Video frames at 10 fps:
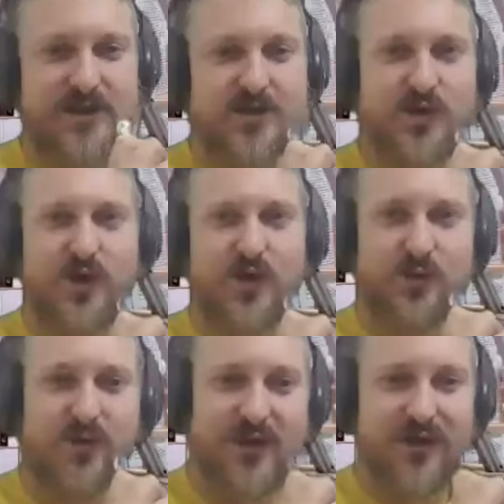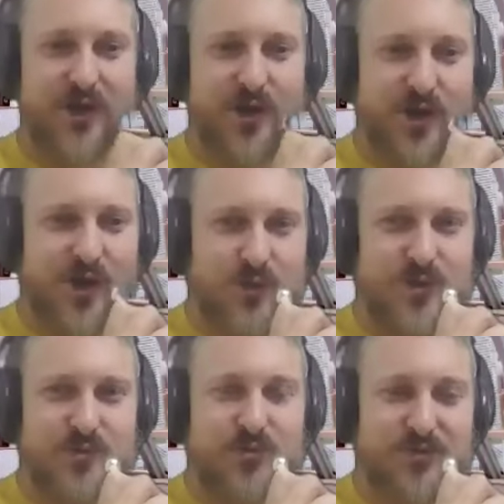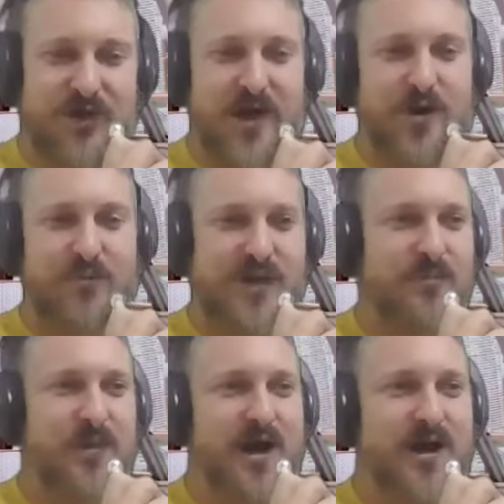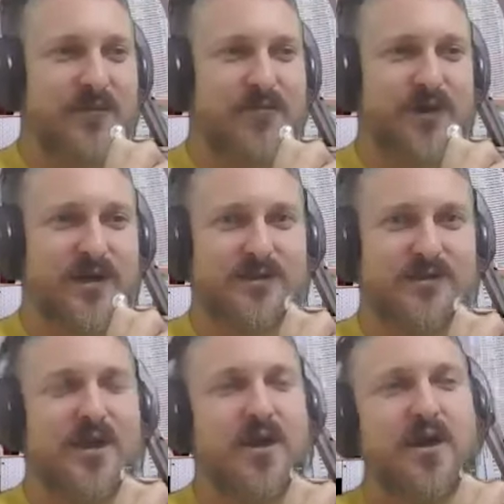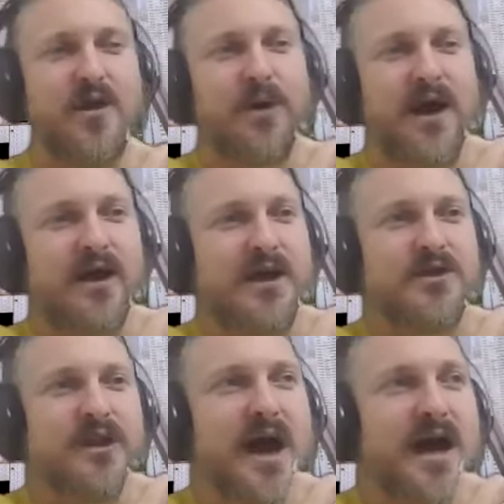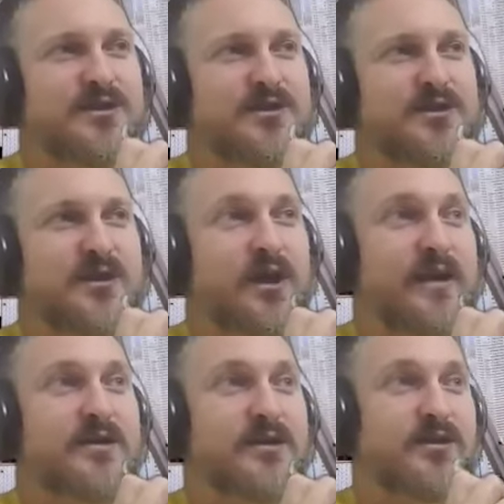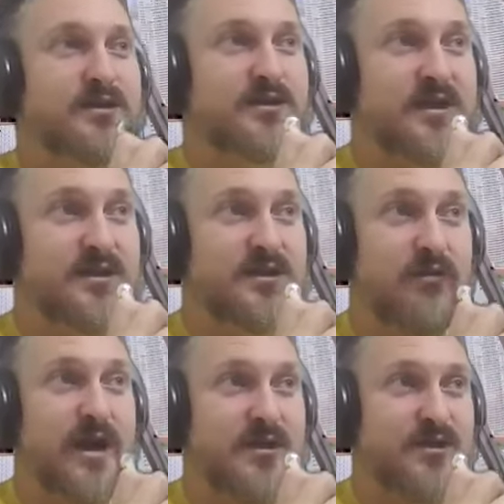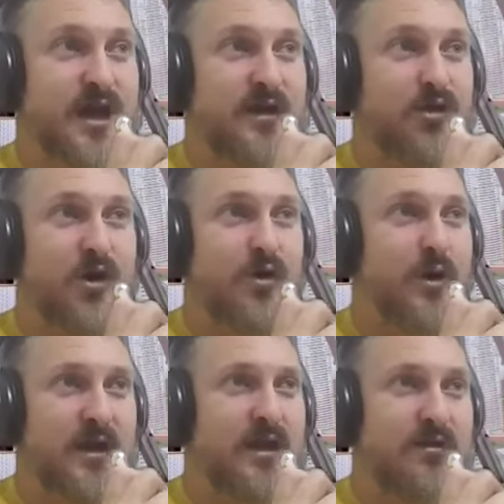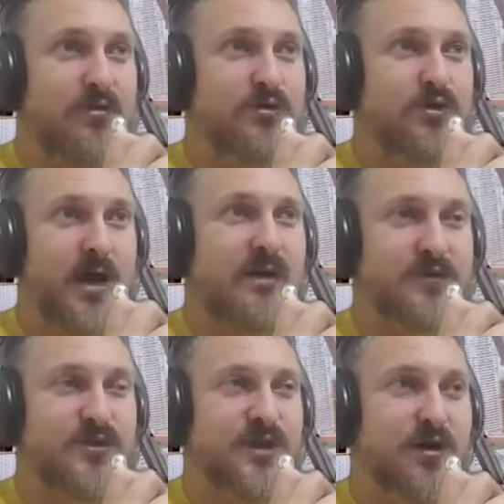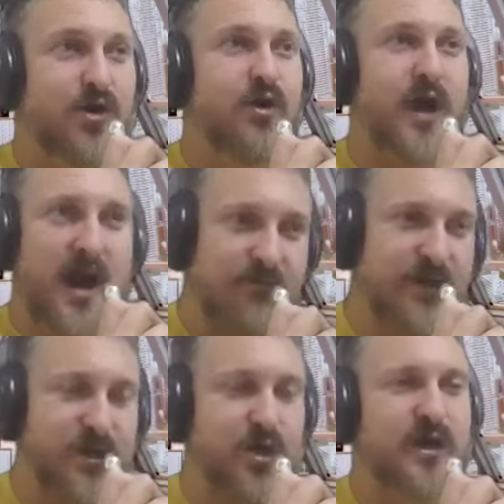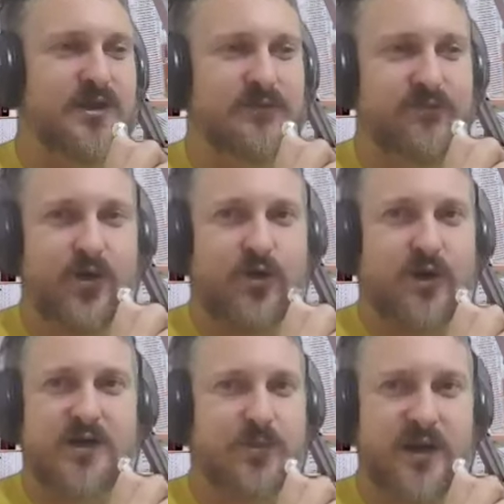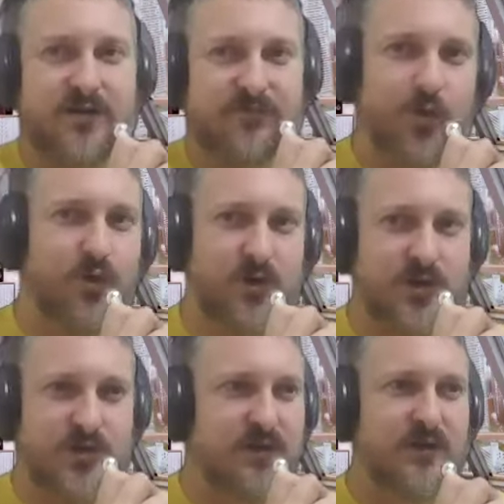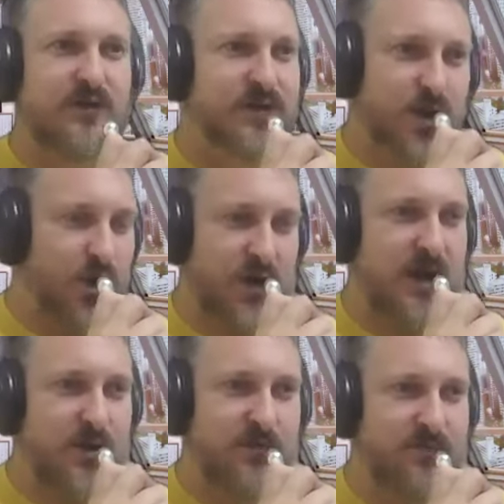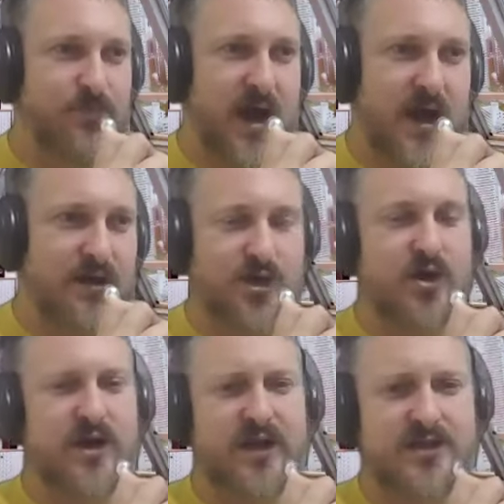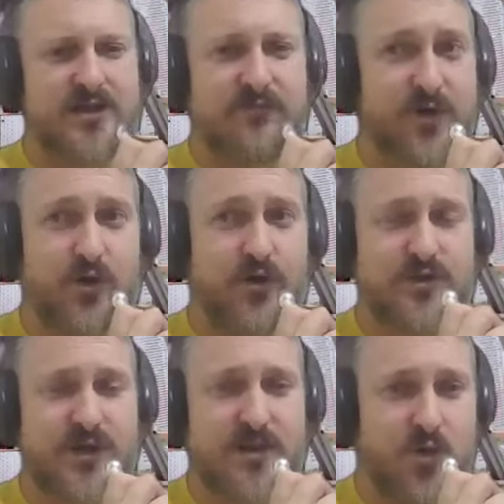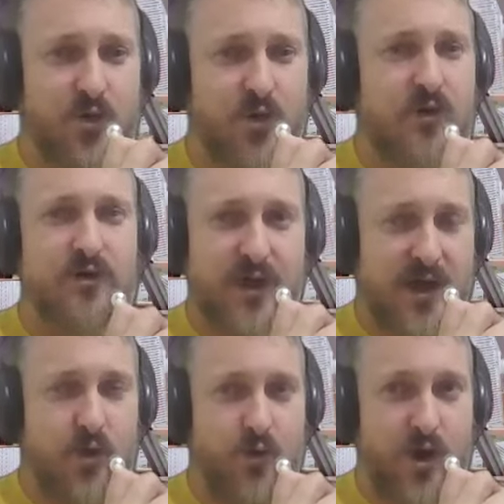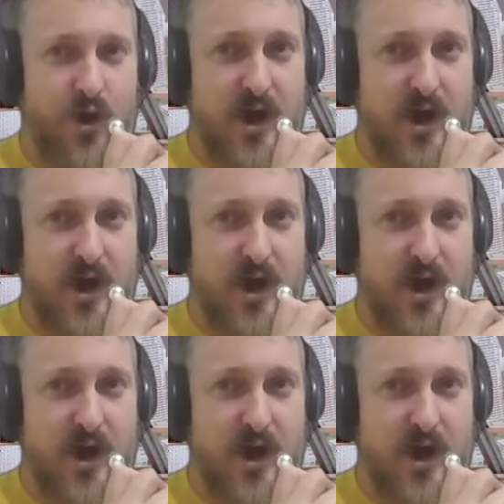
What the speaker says: ago, which would have helped their market presence. But in the last, like, since around Sungrow, a year or two after Sungrow, every Chinese inverter has been flawless. You don't hear of bad Chinese inverters anymore. They all know how